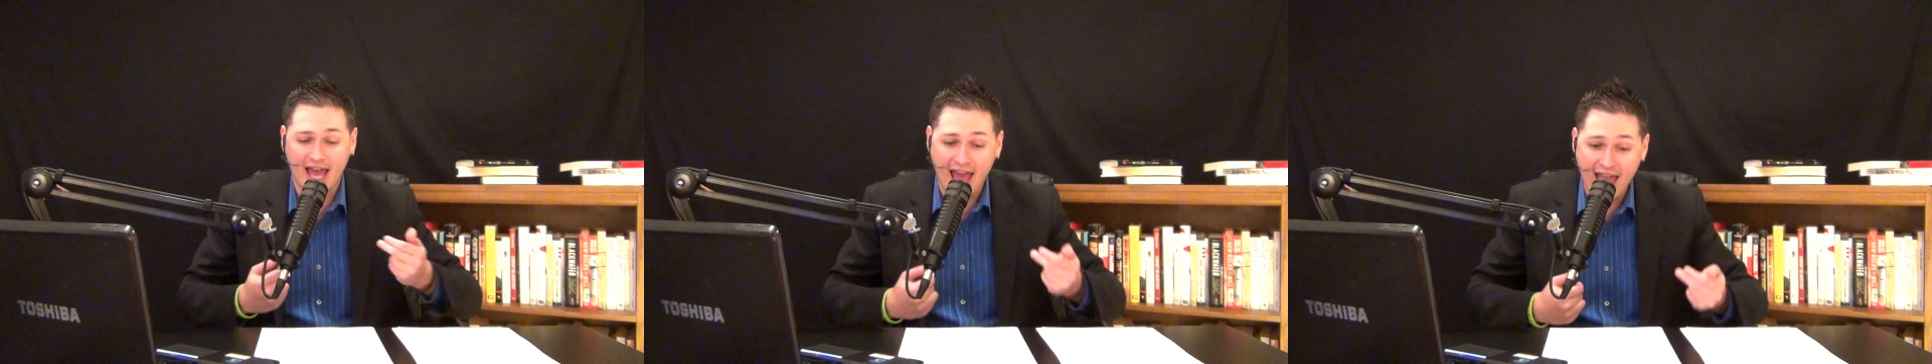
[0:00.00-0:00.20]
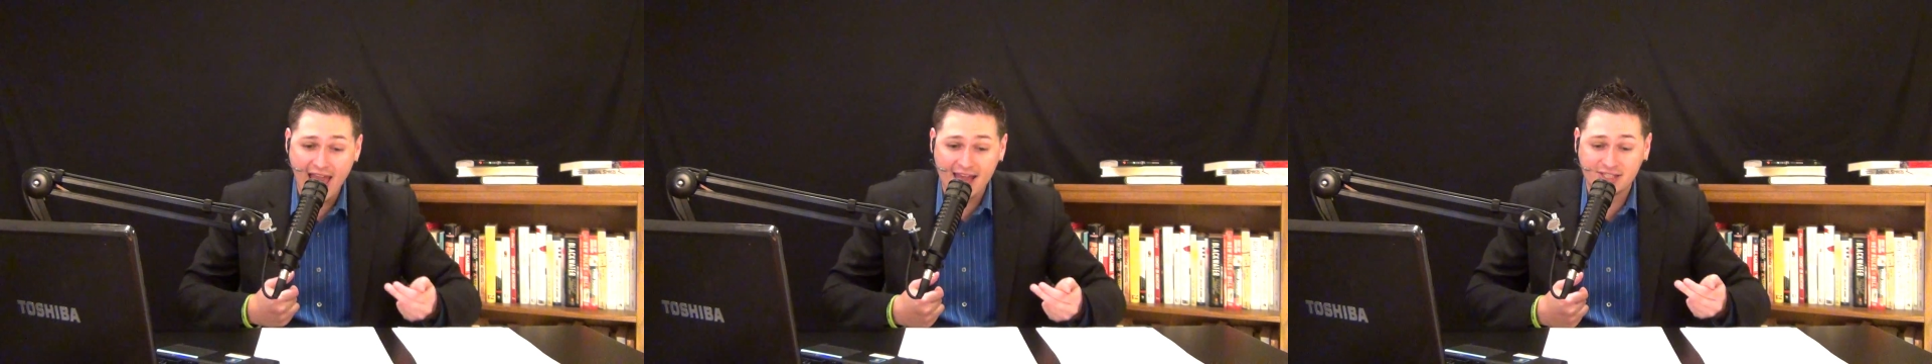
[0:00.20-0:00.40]

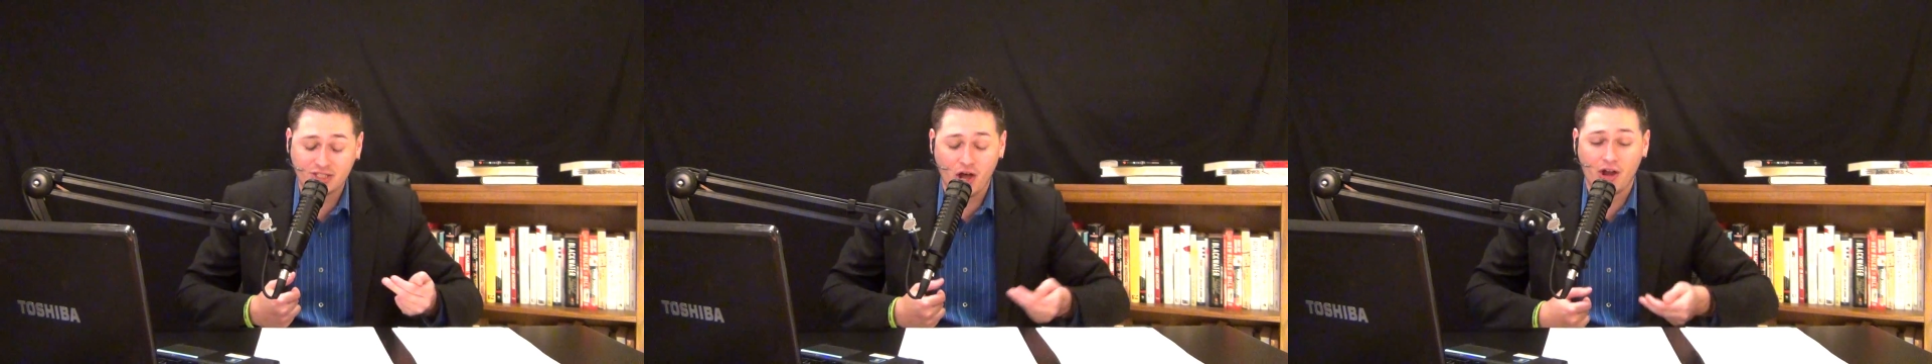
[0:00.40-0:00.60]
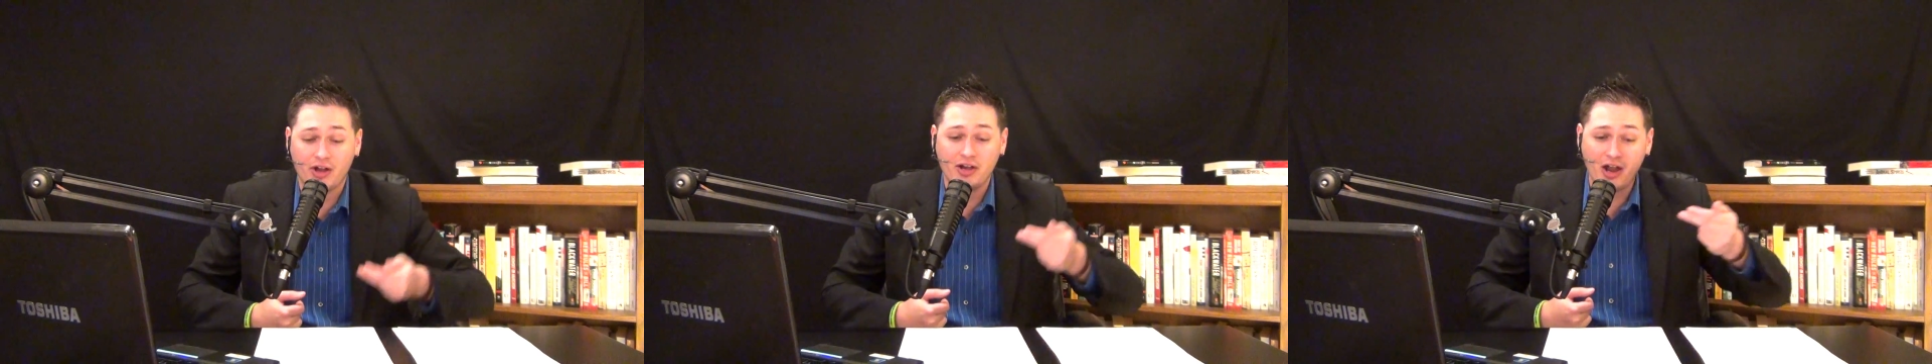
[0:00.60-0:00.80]
asked
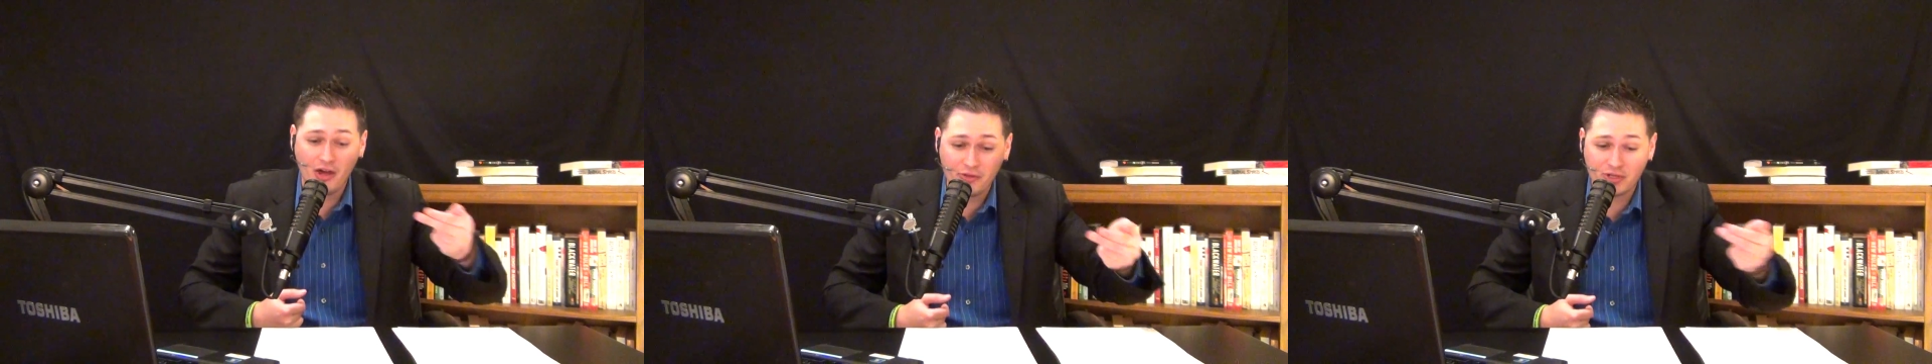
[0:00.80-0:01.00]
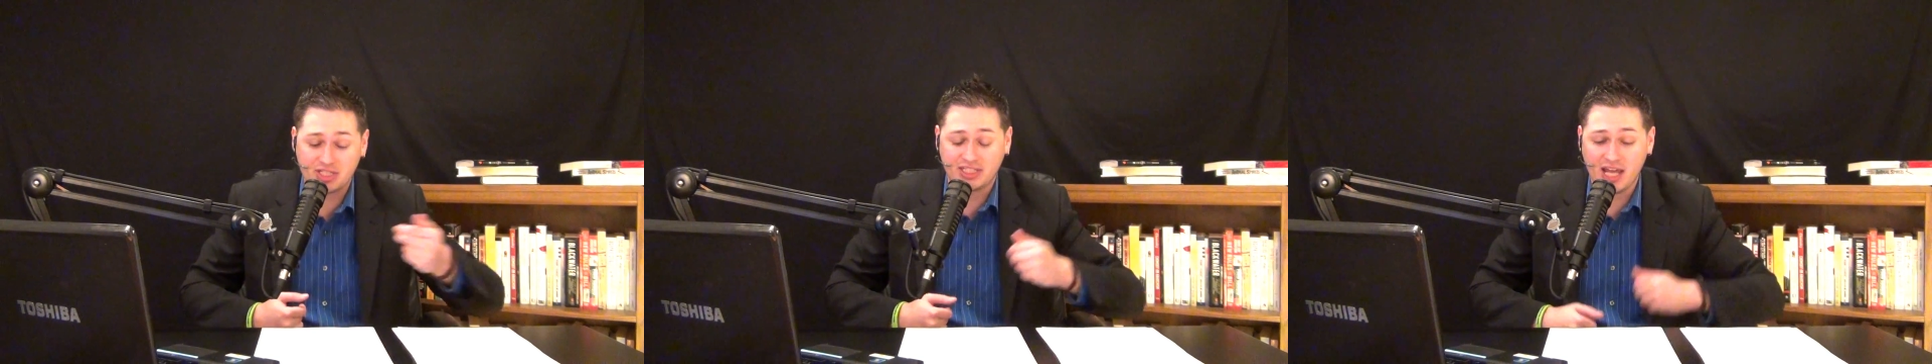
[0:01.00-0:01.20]
on
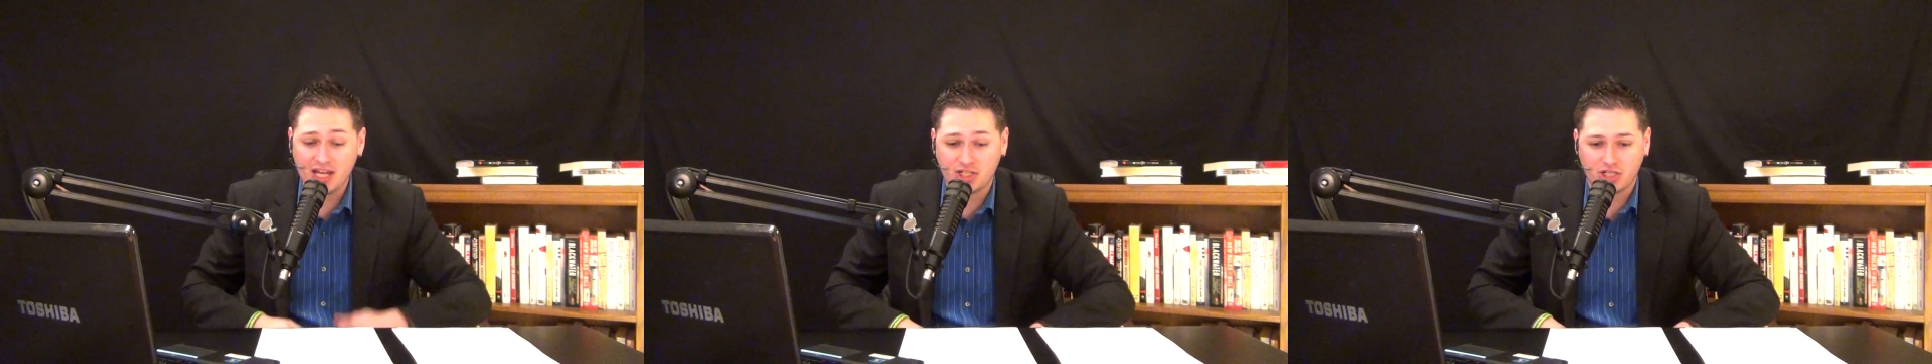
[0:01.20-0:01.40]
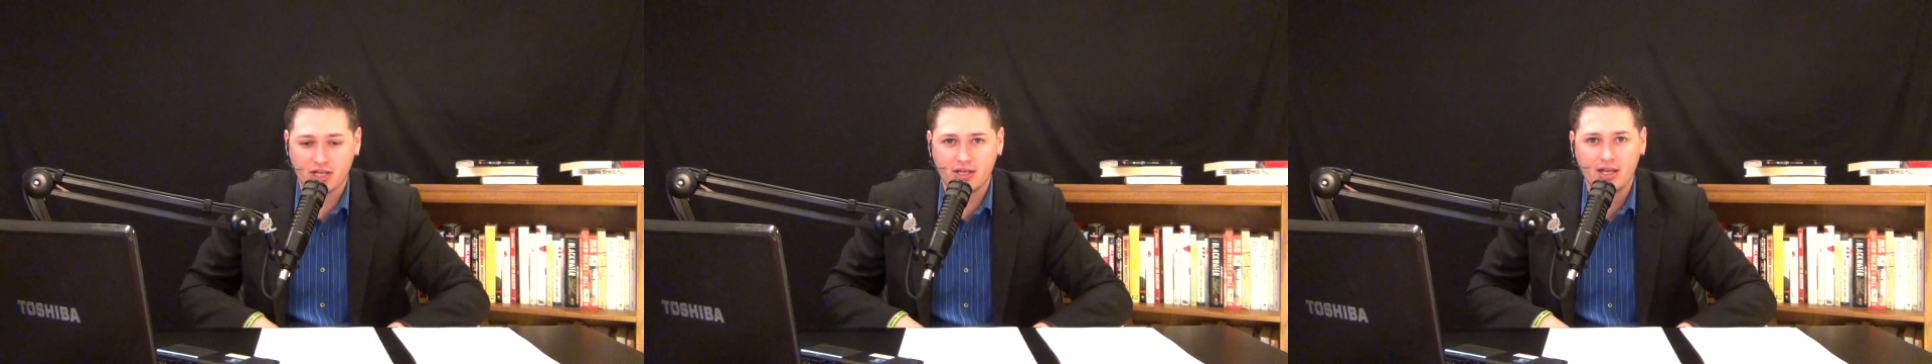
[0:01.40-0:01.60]
another
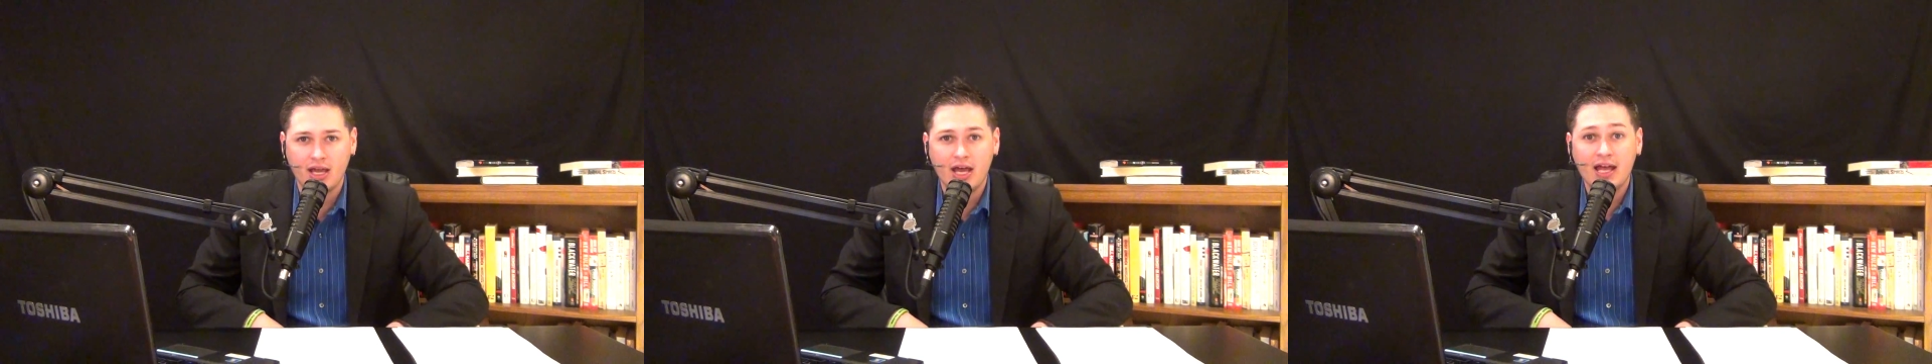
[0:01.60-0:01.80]
station,